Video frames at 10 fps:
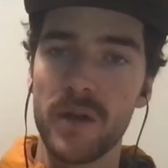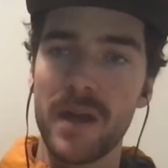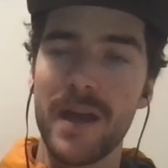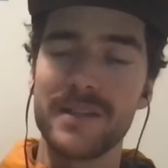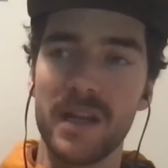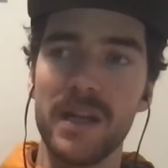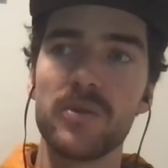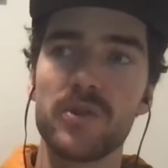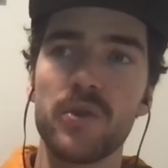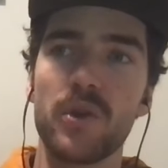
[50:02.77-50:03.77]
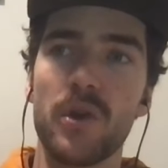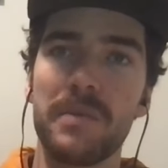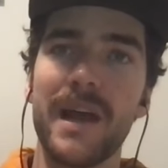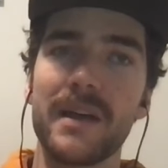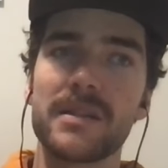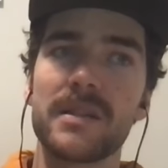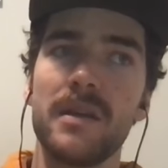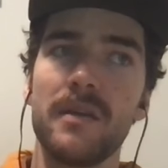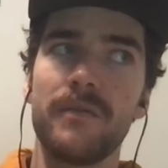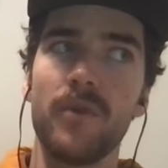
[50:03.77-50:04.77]
it's a little too complex
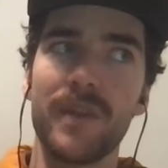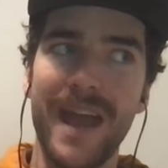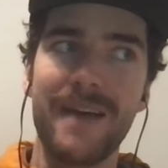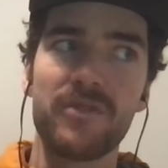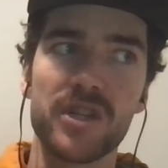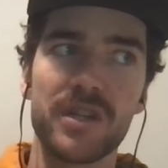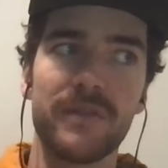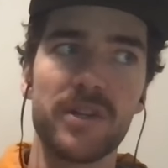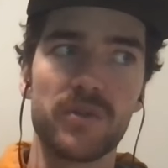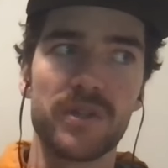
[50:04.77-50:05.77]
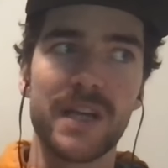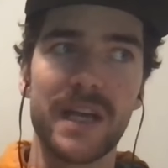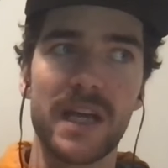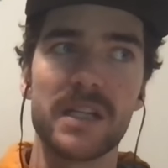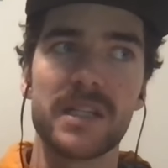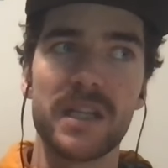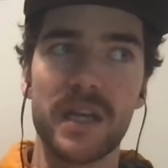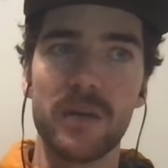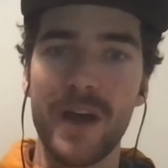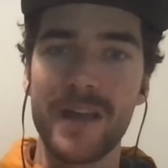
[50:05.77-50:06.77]
for the average individual to take custody in
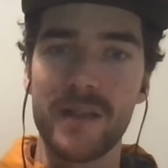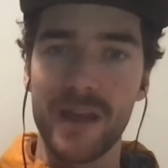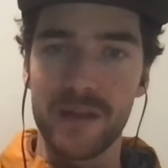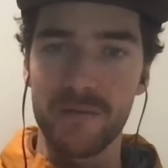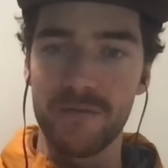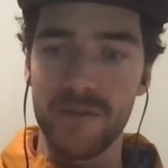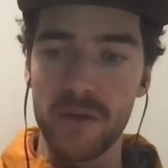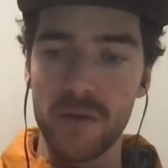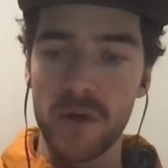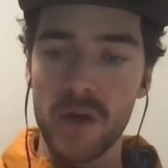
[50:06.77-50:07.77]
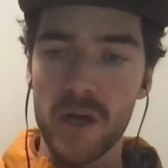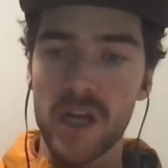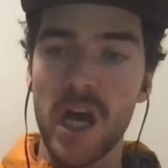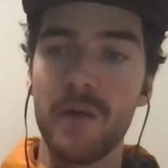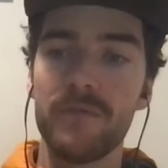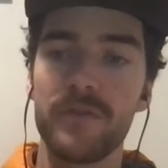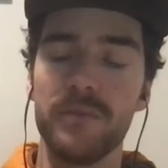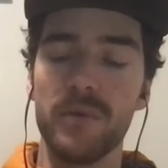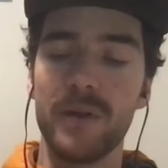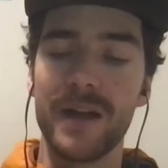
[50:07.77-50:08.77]
a way that they can feel
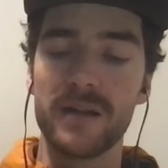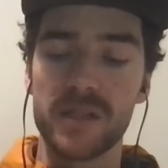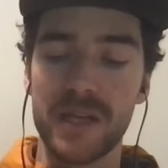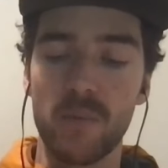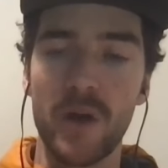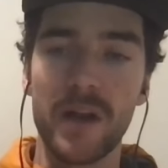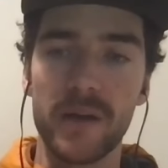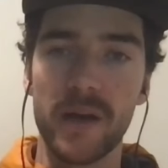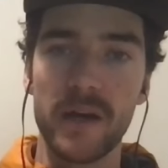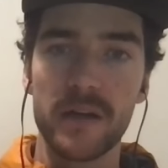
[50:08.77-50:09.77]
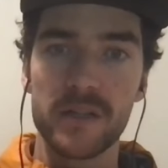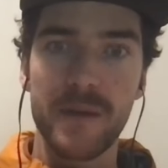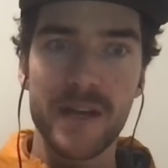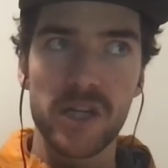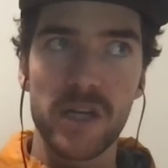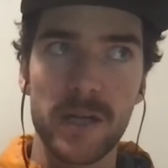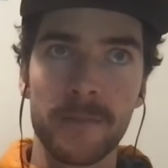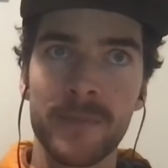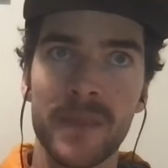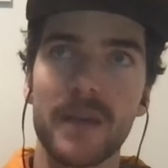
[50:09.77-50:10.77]
comfortable and sleep well at night. Especially
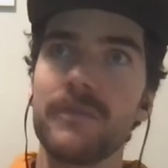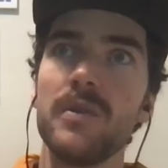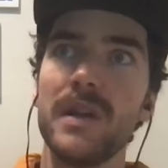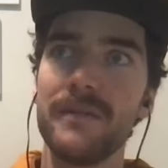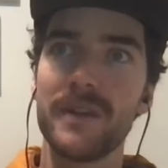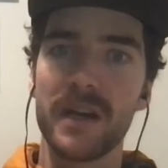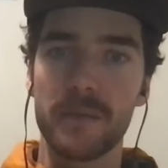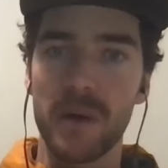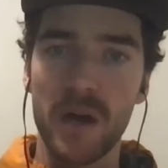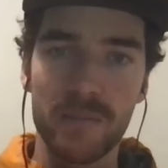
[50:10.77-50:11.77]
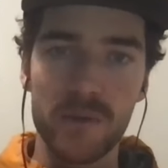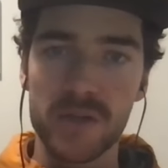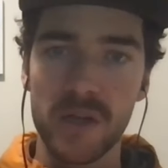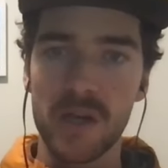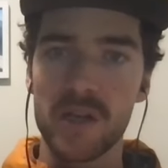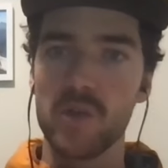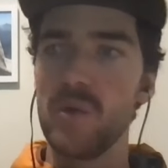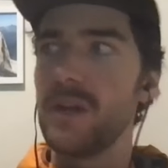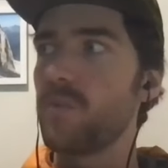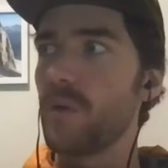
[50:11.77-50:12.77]
if you live in an apartment, you
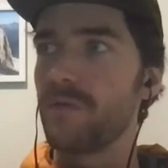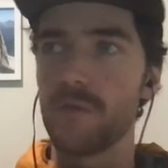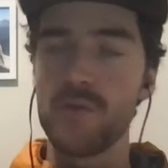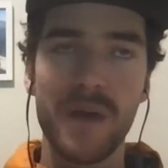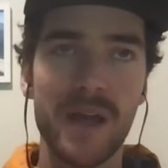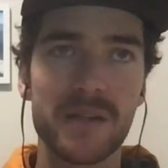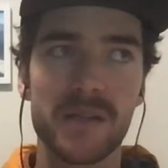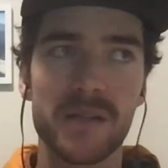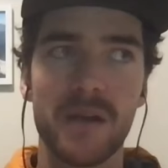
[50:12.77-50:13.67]
live with roommates.